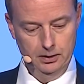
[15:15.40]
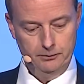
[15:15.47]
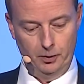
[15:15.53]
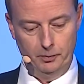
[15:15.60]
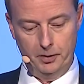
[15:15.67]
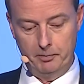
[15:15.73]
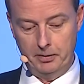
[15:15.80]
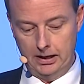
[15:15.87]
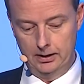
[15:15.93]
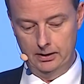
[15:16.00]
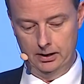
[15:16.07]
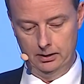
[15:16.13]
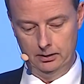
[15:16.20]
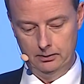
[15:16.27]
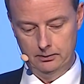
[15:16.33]
From the
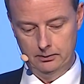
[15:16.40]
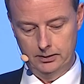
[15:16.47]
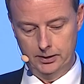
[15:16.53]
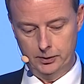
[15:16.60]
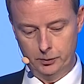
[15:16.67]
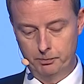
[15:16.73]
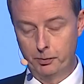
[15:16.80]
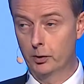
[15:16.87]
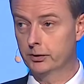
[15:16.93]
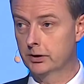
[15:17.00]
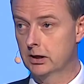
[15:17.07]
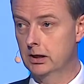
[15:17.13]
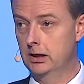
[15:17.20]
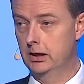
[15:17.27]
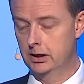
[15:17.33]
beginning, they
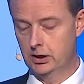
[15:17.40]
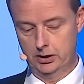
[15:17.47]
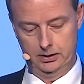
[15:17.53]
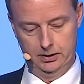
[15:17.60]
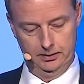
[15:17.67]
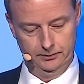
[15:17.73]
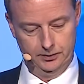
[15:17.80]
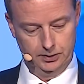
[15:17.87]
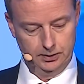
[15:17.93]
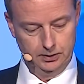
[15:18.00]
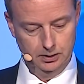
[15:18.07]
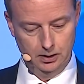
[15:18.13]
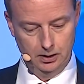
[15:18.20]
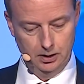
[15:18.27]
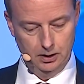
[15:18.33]
supported
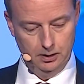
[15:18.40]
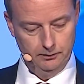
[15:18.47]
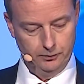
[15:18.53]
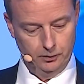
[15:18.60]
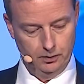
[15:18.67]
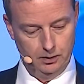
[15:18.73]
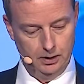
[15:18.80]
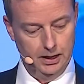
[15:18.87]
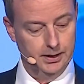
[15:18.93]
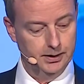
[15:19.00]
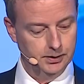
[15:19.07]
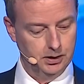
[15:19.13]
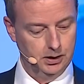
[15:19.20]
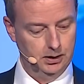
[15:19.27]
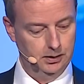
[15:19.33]
initiatives for
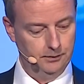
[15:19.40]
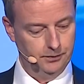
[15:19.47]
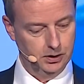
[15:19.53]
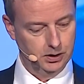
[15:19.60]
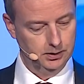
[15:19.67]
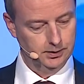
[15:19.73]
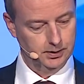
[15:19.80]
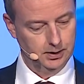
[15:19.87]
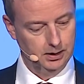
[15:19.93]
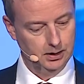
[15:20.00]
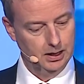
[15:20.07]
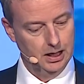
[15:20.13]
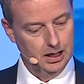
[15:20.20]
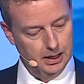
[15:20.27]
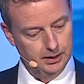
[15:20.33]
energy efficiency
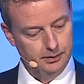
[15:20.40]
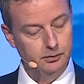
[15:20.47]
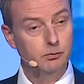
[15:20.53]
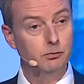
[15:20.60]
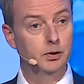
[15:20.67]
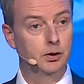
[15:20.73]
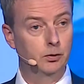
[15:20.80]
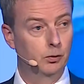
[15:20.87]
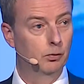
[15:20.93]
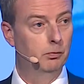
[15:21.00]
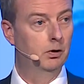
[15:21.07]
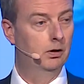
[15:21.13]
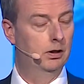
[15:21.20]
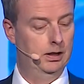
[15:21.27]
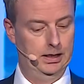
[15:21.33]
and
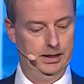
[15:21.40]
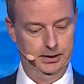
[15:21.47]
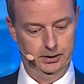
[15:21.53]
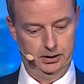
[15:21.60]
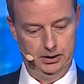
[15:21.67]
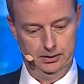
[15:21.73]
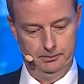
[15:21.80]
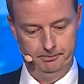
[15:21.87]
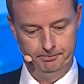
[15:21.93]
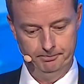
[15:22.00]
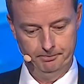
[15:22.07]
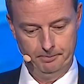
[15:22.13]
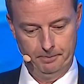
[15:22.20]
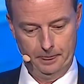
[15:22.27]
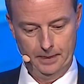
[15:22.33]
renewable energy.
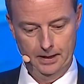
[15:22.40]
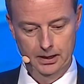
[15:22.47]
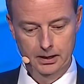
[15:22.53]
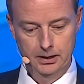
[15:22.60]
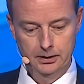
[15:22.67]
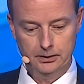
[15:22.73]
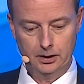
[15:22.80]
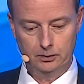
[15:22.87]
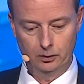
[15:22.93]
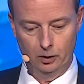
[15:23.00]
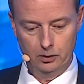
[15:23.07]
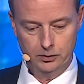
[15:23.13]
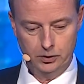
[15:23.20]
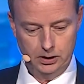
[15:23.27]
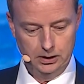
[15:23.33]

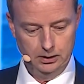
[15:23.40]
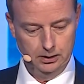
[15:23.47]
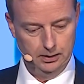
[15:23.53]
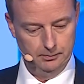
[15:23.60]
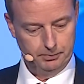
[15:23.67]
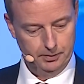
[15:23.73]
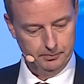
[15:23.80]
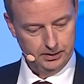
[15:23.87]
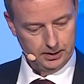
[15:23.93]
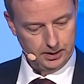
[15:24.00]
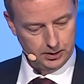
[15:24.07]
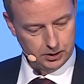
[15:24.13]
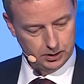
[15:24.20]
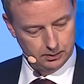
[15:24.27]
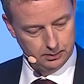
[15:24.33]
Technology
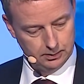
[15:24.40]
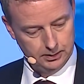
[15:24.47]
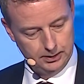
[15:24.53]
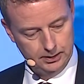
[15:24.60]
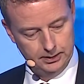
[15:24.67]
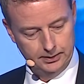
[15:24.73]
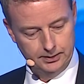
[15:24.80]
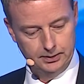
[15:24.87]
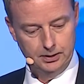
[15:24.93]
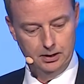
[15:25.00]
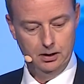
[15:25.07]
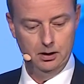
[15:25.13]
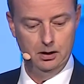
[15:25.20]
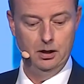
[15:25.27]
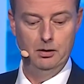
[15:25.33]
implementation is
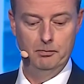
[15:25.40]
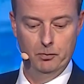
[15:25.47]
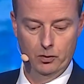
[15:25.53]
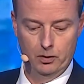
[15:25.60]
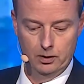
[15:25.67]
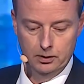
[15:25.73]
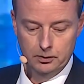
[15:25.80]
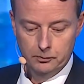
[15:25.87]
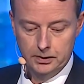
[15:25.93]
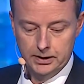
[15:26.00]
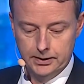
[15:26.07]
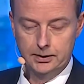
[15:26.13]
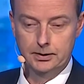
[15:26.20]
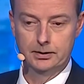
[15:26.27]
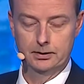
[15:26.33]
a more
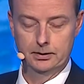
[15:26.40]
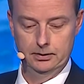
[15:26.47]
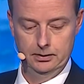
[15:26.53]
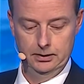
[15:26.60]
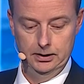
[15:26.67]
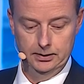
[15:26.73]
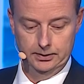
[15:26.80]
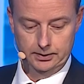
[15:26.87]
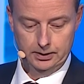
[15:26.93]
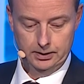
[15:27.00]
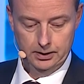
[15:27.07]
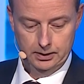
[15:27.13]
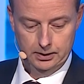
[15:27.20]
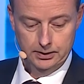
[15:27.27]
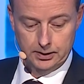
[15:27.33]
recent, is
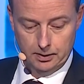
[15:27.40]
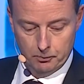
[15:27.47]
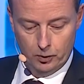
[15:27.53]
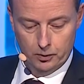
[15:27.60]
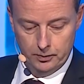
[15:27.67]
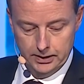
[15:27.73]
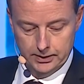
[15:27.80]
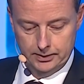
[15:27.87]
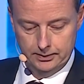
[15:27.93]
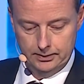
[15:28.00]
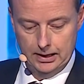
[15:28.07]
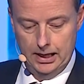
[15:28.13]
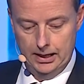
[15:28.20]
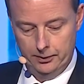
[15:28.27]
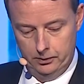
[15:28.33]
uh, is a more recent
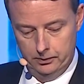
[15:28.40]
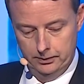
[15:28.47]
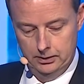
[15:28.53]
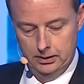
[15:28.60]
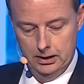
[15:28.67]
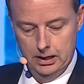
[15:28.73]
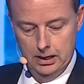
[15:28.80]
add-on,